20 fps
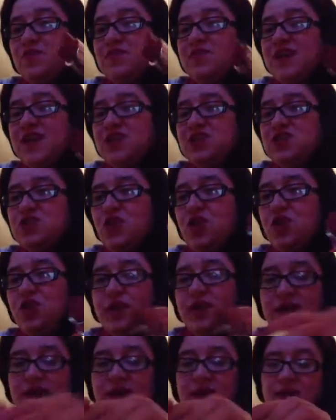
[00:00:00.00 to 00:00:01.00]
of like a
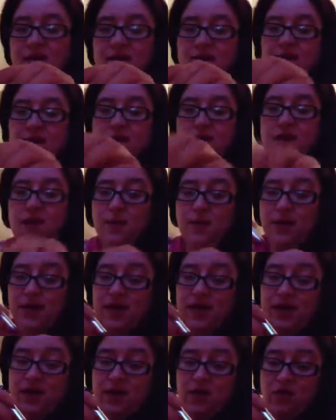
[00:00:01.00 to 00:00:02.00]
darky
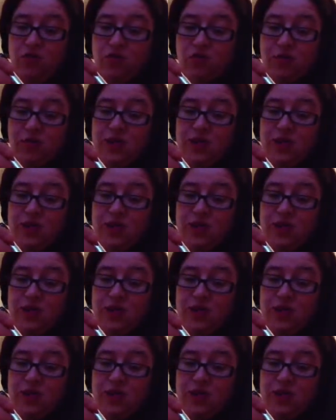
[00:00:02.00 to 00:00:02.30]
pinky colour.